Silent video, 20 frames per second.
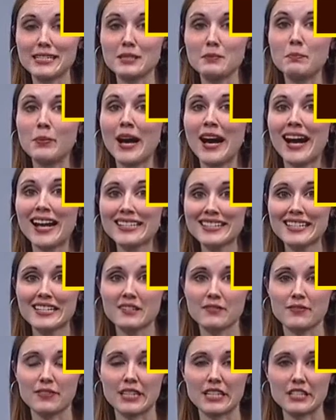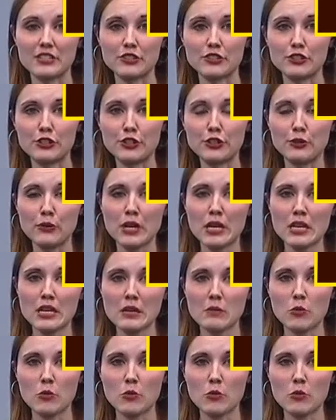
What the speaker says: teens positive things to do.